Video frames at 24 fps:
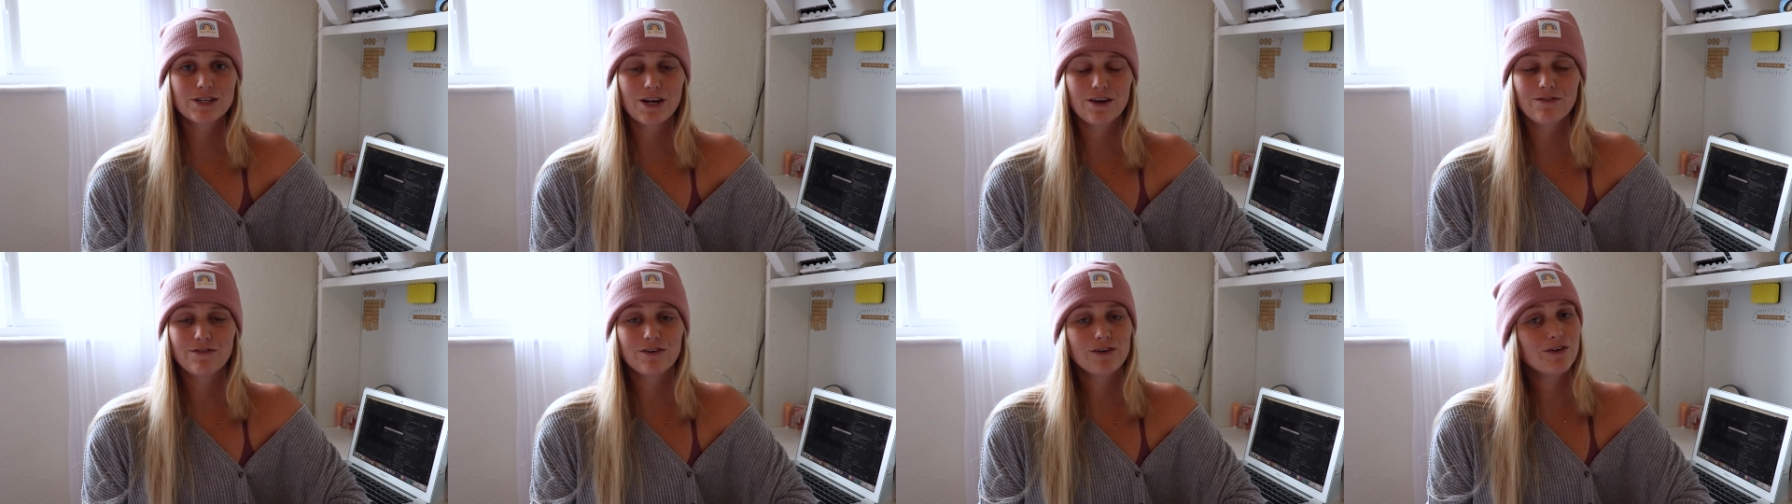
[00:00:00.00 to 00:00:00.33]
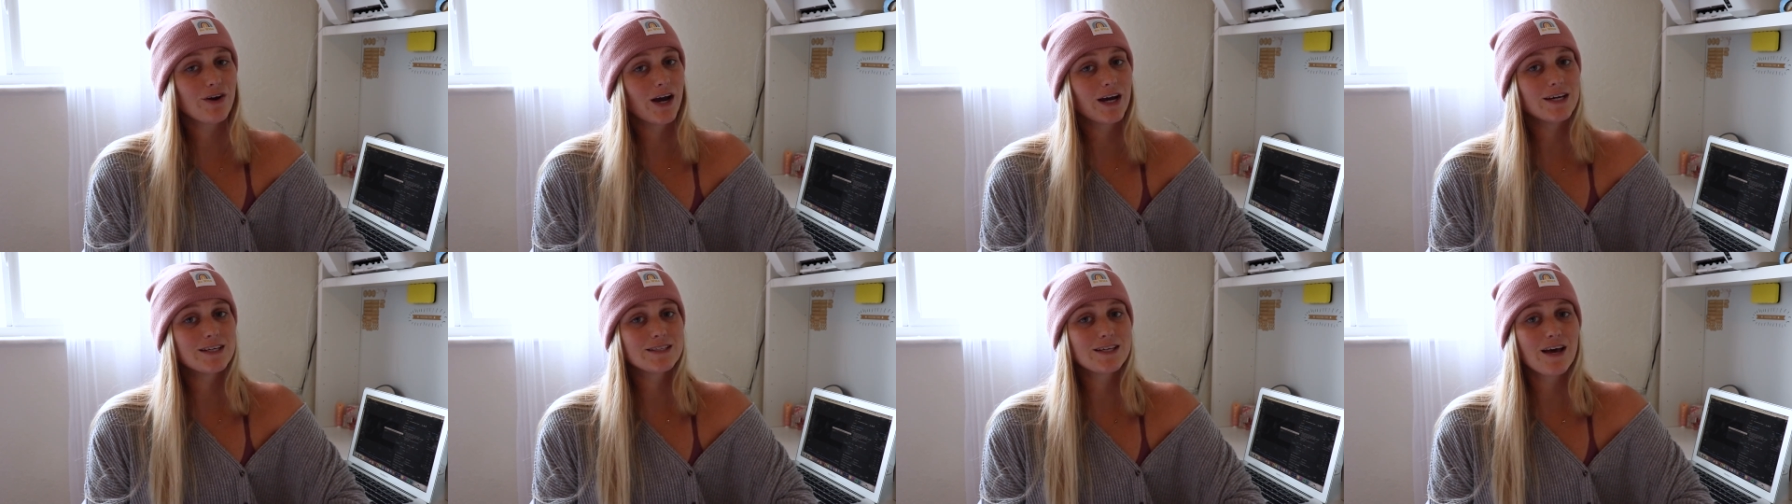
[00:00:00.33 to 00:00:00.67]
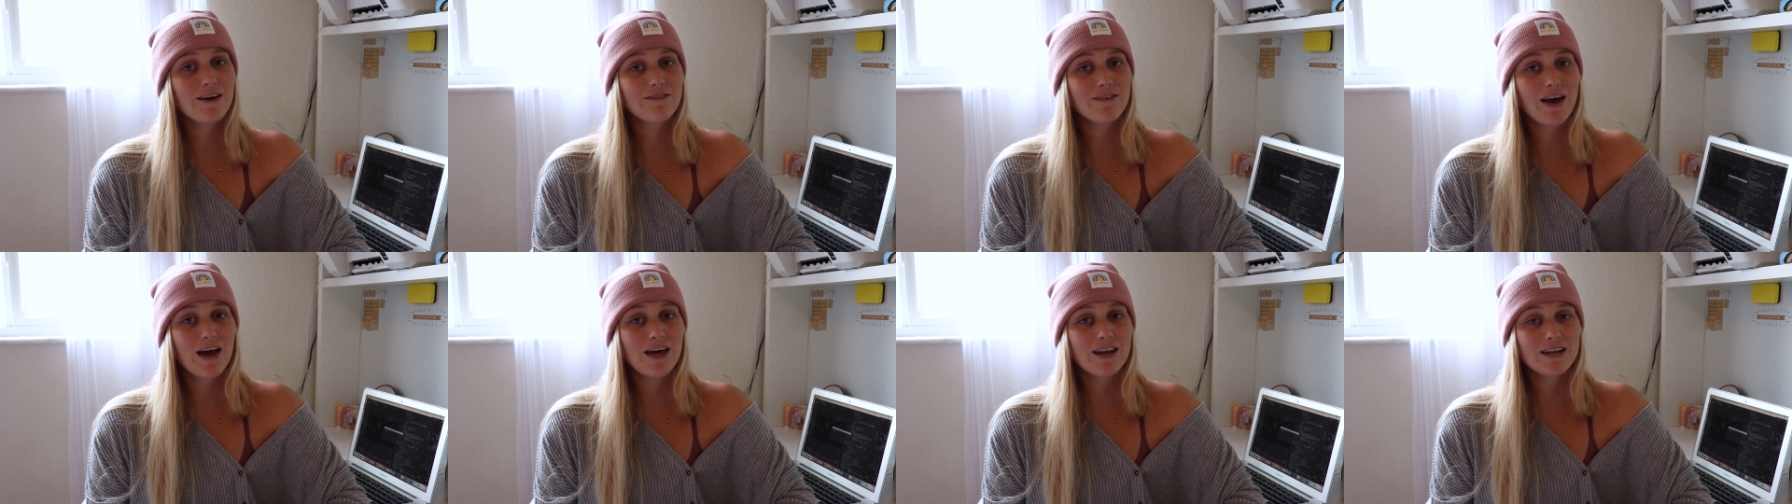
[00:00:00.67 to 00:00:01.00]
If you guys
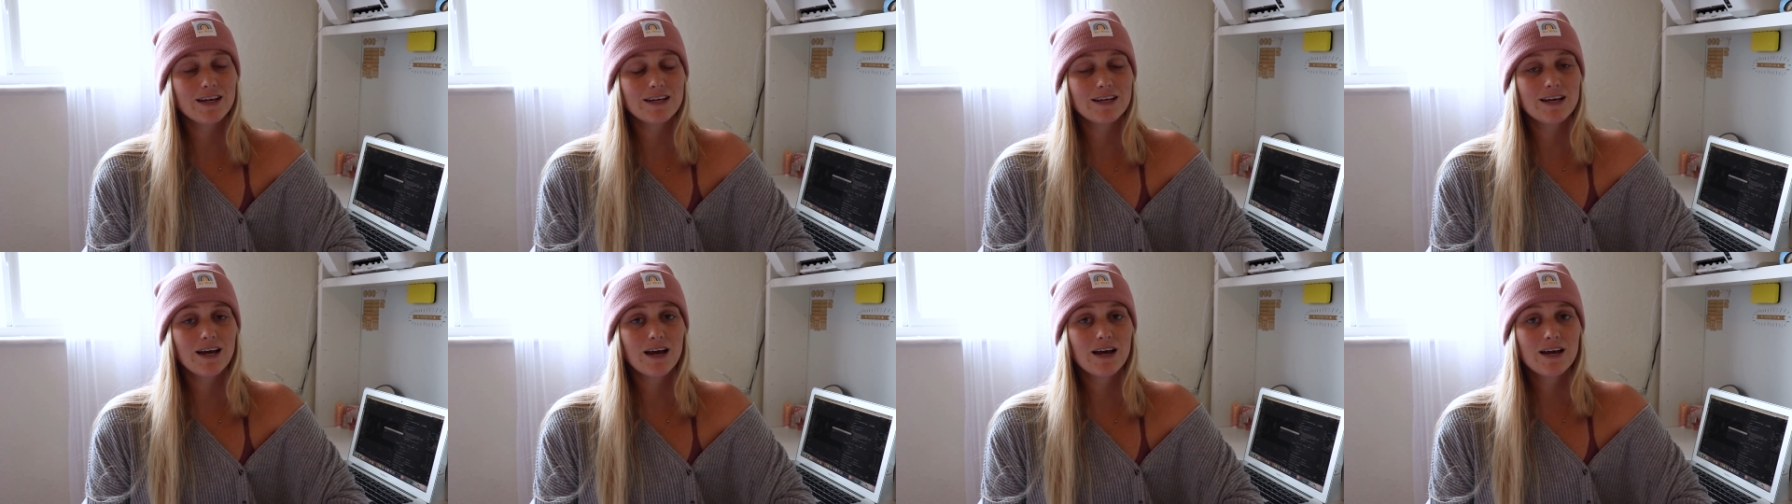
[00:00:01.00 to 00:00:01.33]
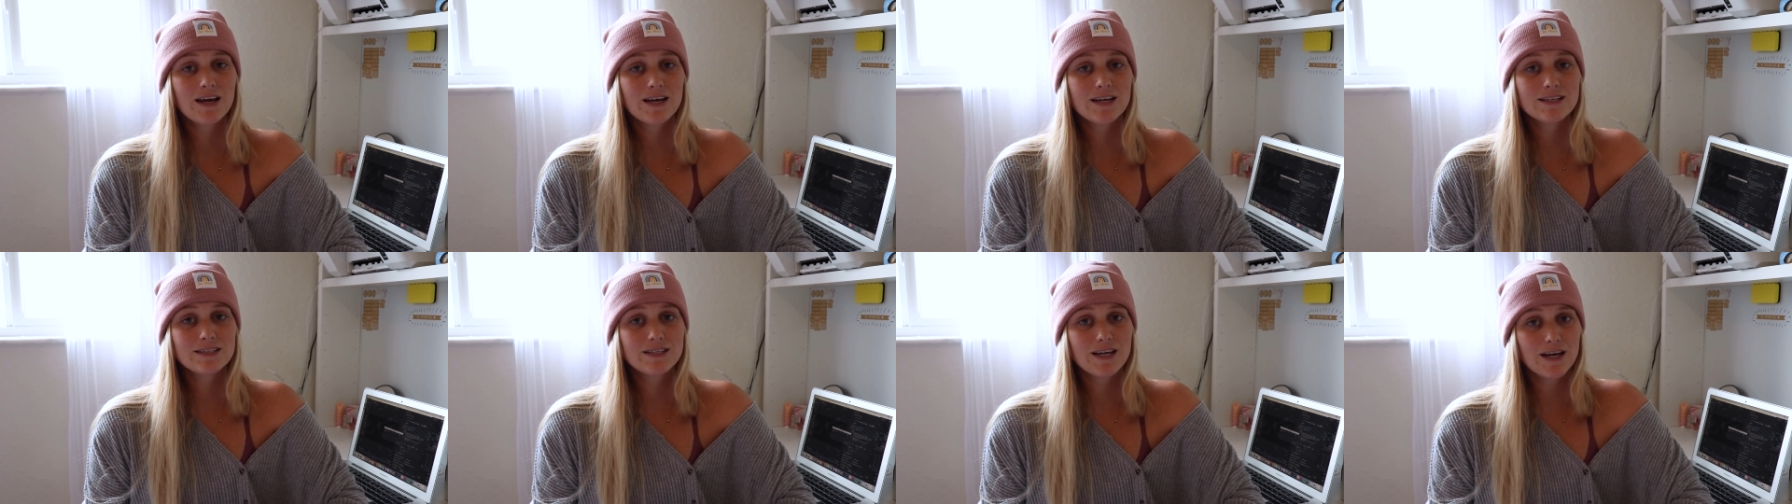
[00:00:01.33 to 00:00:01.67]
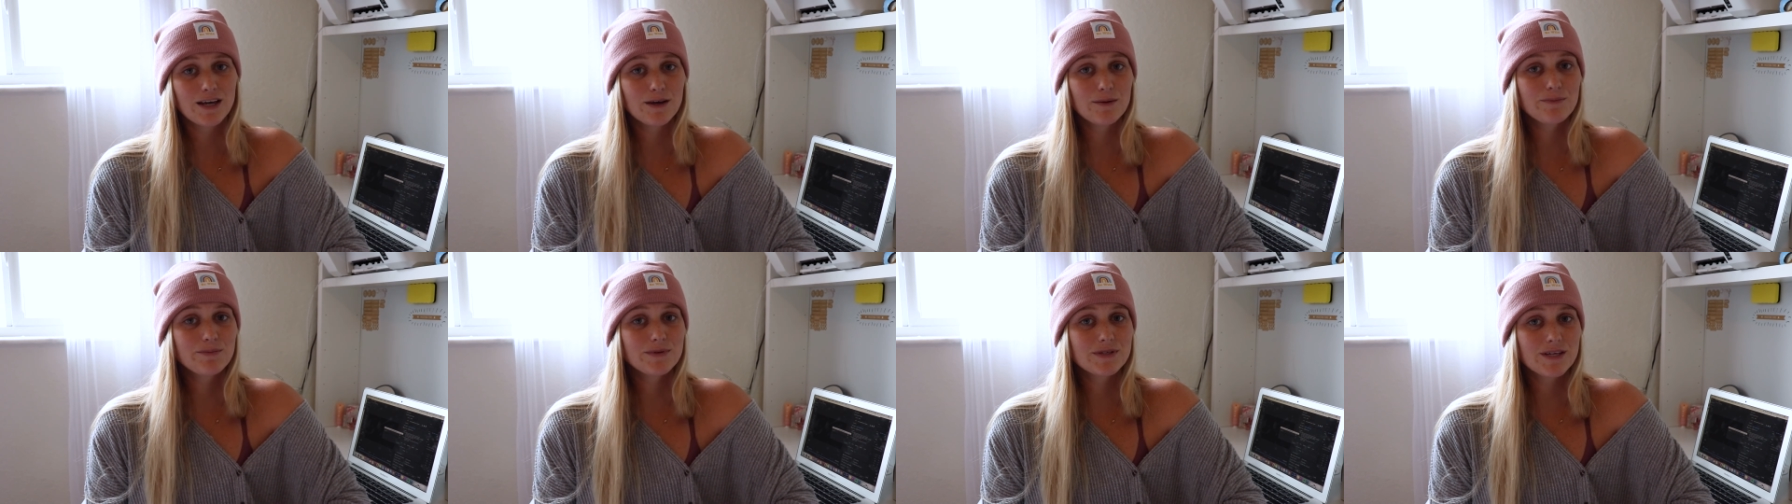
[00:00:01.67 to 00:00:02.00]
have any
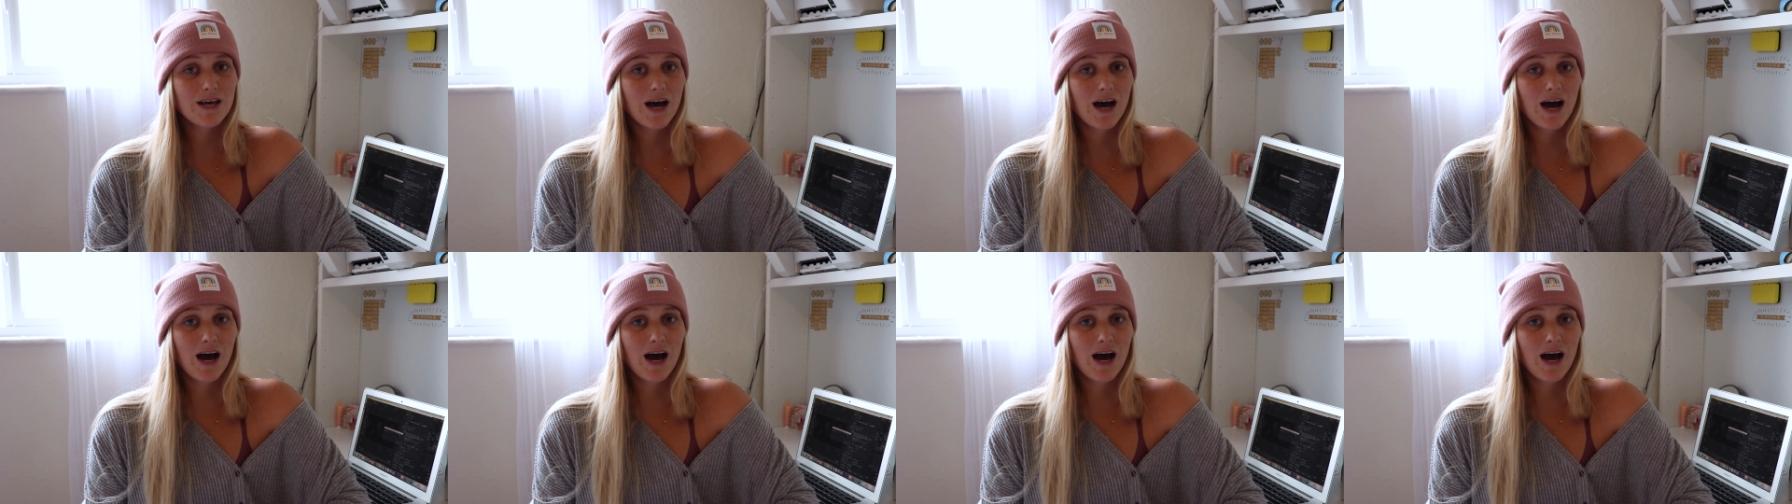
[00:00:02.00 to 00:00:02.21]
tips